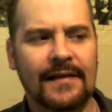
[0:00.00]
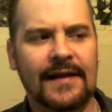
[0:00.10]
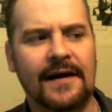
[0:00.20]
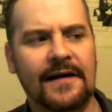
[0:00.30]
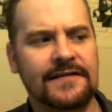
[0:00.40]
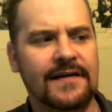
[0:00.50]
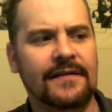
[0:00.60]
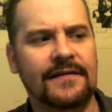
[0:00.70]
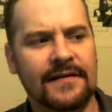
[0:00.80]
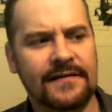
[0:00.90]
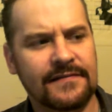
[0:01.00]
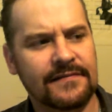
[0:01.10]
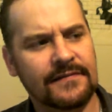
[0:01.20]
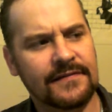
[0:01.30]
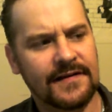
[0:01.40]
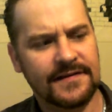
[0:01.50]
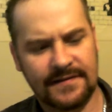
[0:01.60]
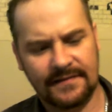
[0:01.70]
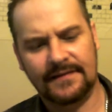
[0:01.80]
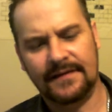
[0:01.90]
like I said,
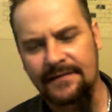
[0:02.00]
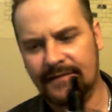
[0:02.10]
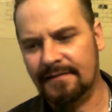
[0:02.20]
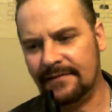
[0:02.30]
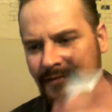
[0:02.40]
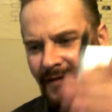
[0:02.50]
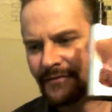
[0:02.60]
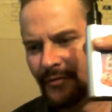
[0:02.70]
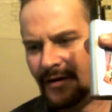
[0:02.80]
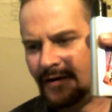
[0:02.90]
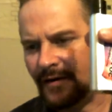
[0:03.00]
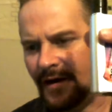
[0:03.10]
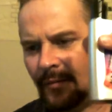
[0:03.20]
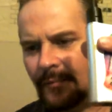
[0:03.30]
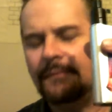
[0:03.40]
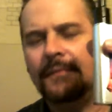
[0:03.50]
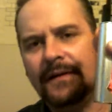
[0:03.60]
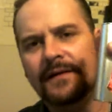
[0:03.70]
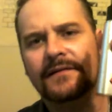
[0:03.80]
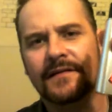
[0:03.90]
this right here helped
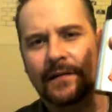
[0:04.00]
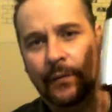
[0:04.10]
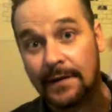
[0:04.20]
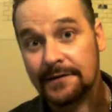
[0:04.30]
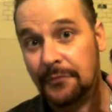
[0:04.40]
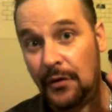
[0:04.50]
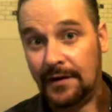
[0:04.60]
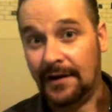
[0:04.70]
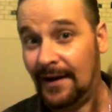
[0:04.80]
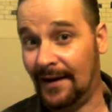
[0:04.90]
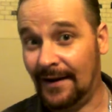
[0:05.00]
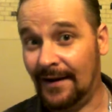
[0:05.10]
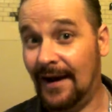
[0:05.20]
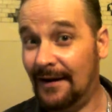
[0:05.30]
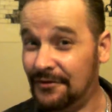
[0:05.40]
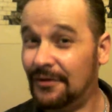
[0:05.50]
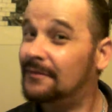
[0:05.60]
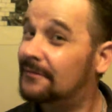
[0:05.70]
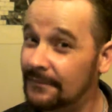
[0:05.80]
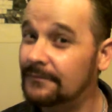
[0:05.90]
me to quit smoking after
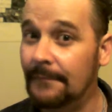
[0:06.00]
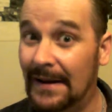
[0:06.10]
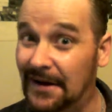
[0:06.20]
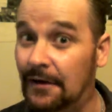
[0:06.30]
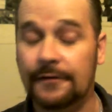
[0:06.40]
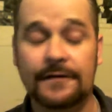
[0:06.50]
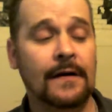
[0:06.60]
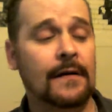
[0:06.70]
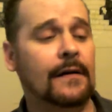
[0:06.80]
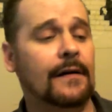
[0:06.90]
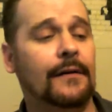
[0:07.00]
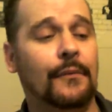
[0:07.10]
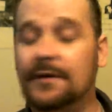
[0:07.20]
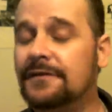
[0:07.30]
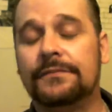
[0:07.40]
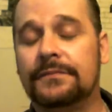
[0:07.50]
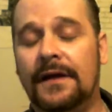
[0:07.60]
many years, which